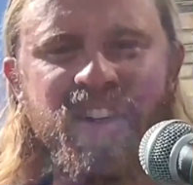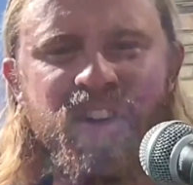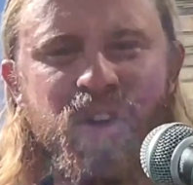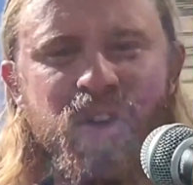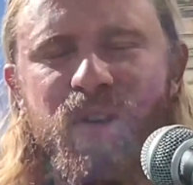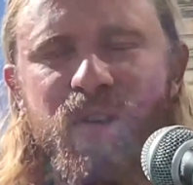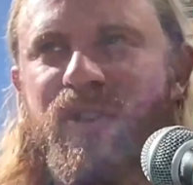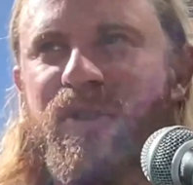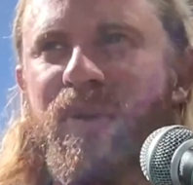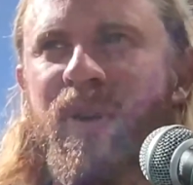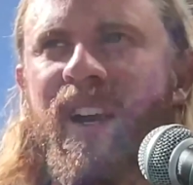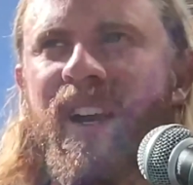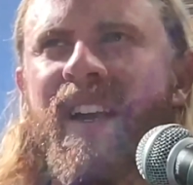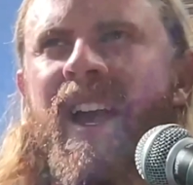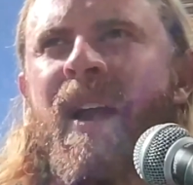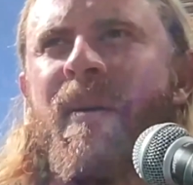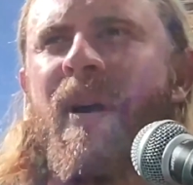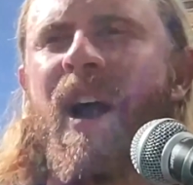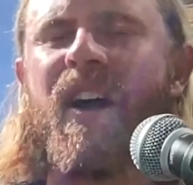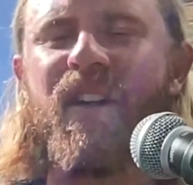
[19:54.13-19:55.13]
news when it
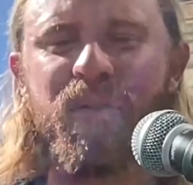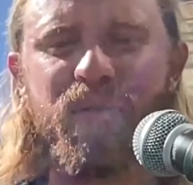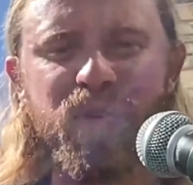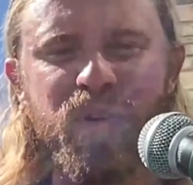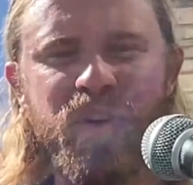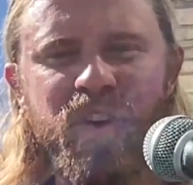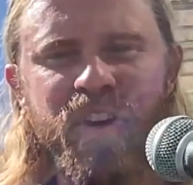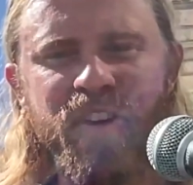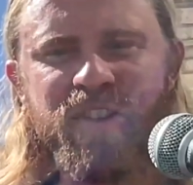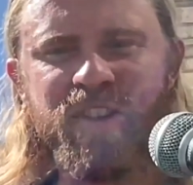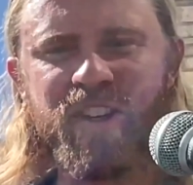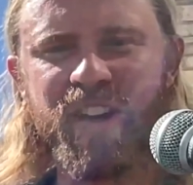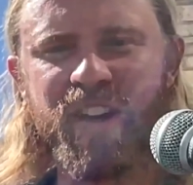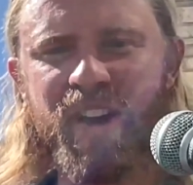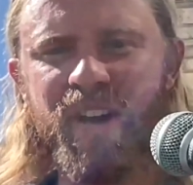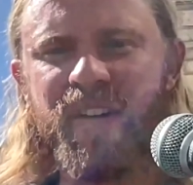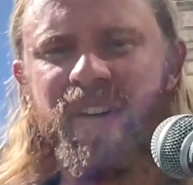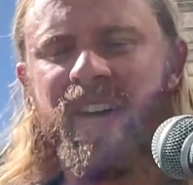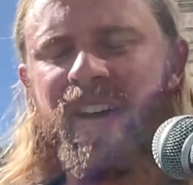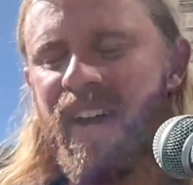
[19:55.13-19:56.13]
came out a few years
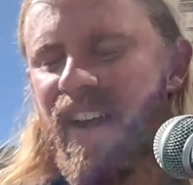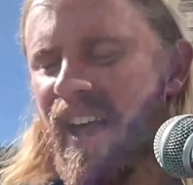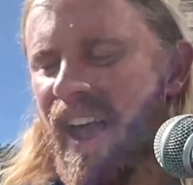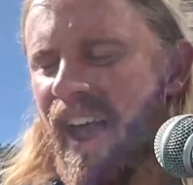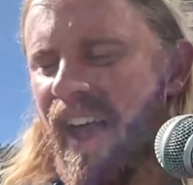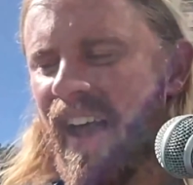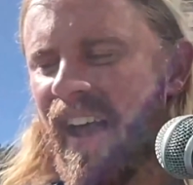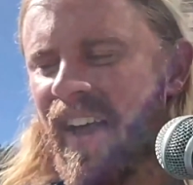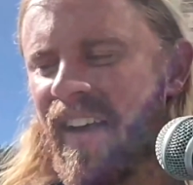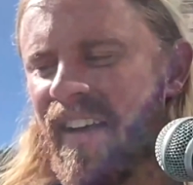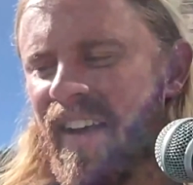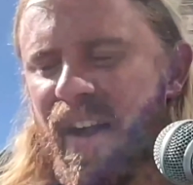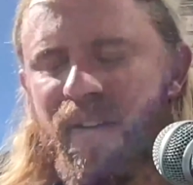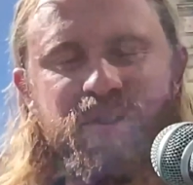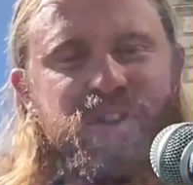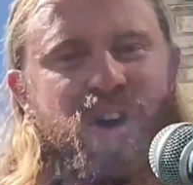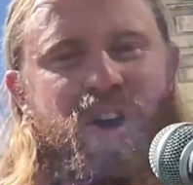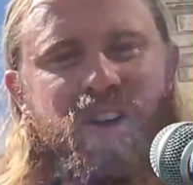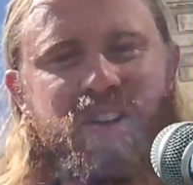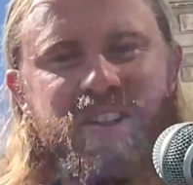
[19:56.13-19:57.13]
ago. And I've
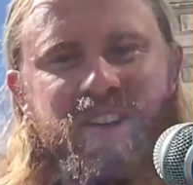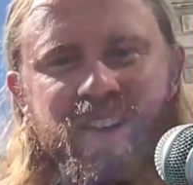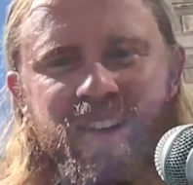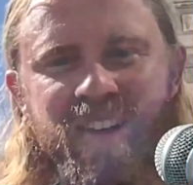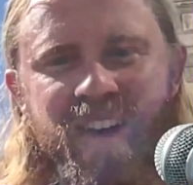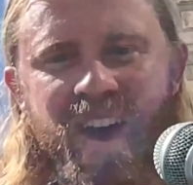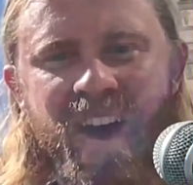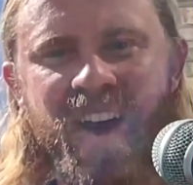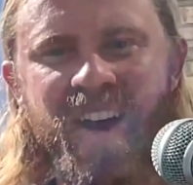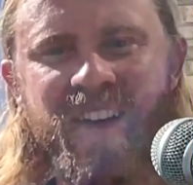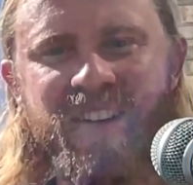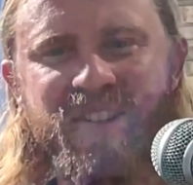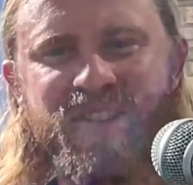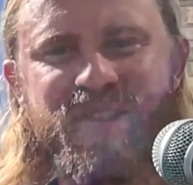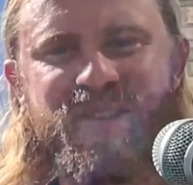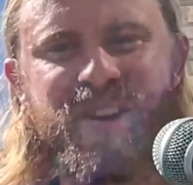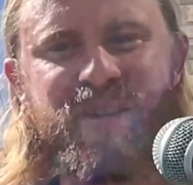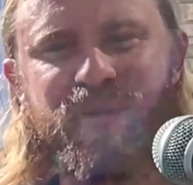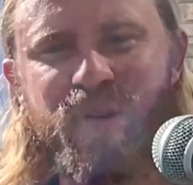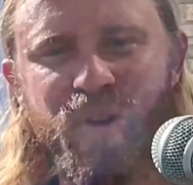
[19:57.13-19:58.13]
talked to the guys
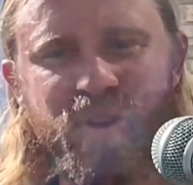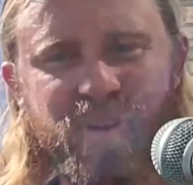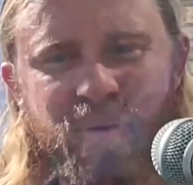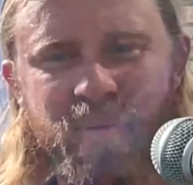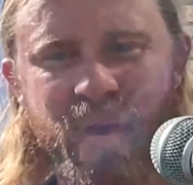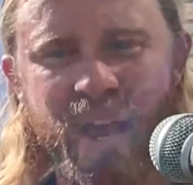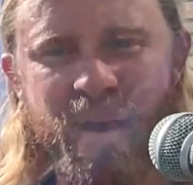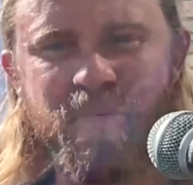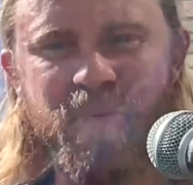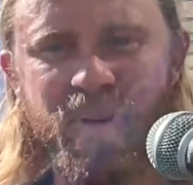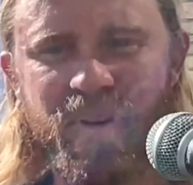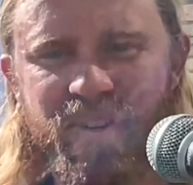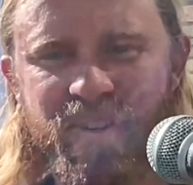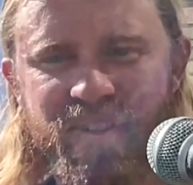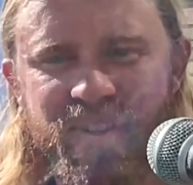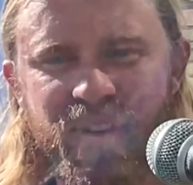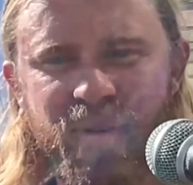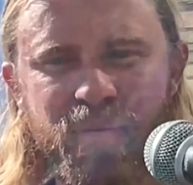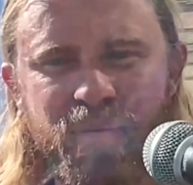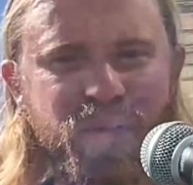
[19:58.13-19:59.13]
that wrote the papers.
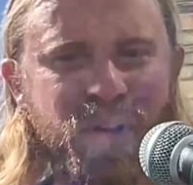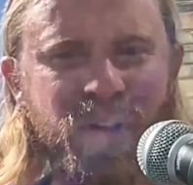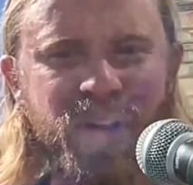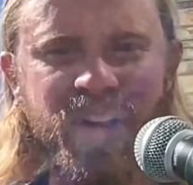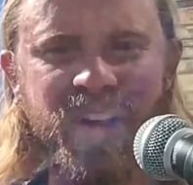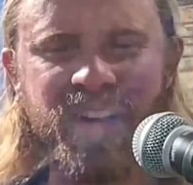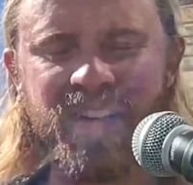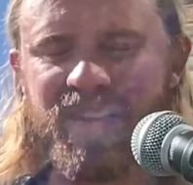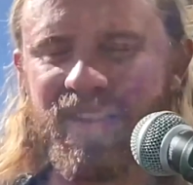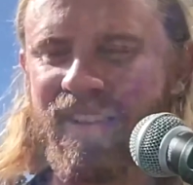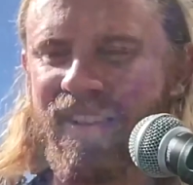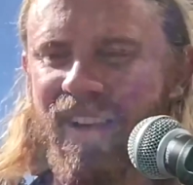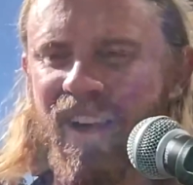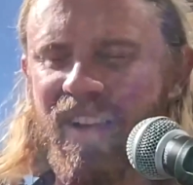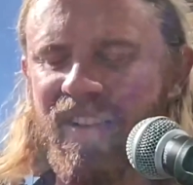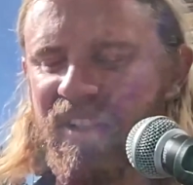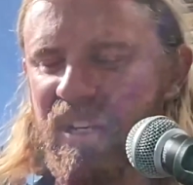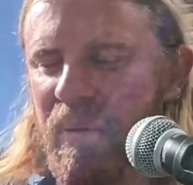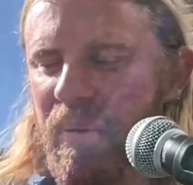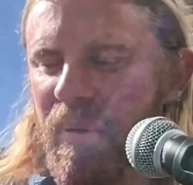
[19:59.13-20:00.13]
They're brilliant,
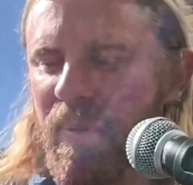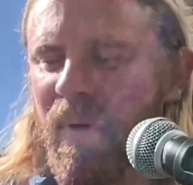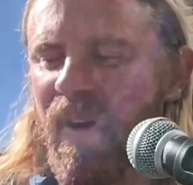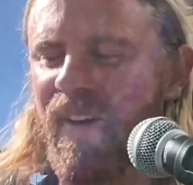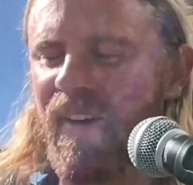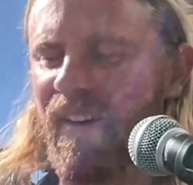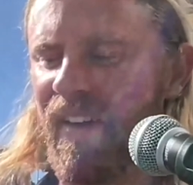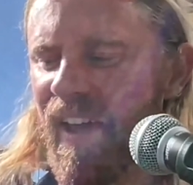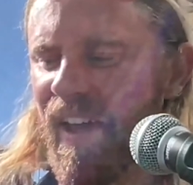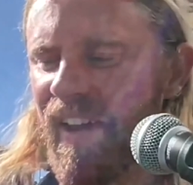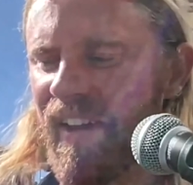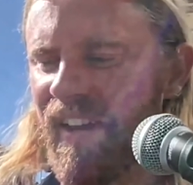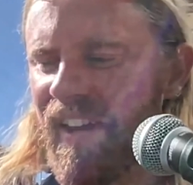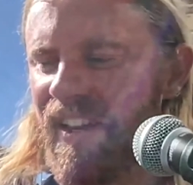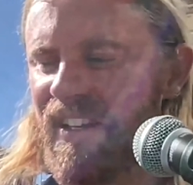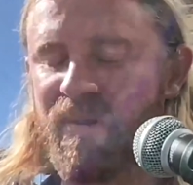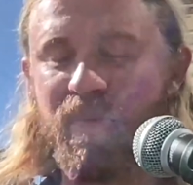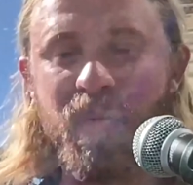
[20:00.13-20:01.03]
Scott Zimmerman, and he's